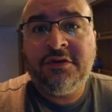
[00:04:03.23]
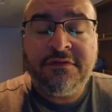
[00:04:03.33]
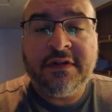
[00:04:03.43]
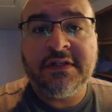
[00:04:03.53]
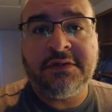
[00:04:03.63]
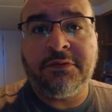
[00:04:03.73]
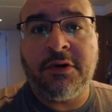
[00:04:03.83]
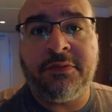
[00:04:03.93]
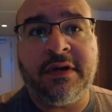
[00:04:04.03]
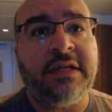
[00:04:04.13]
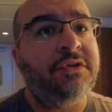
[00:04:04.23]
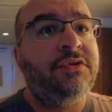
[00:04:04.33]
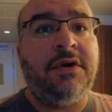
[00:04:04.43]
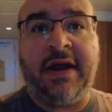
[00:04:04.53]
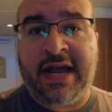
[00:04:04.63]
you feel is appropriate.
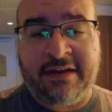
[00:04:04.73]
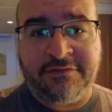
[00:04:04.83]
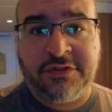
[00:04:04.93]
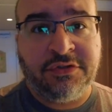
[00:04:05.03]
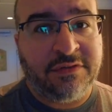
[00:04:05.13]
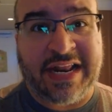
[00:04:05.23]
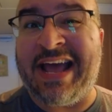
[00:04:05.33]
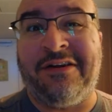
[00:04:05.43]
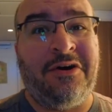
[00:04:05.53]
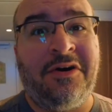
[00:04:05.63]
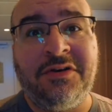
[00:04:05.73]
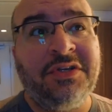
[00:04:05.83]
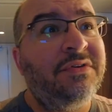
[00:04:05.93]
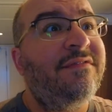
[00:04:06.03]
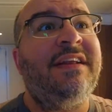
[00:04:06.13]
You don't have to do it at all.
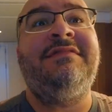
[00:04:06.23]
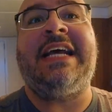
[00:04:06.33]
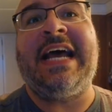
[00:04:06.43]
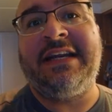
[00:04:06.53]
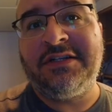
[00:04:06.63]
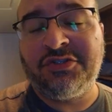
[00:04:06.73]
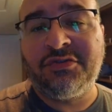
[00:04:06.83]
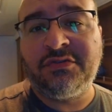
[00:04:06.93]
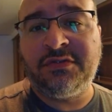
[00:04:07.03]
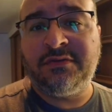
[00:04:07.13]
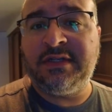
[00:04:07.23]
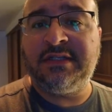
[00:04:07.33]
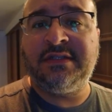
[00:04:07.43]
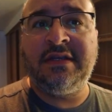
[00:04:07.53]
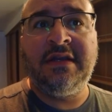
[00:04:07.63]
You don't even have to add additional gratuities.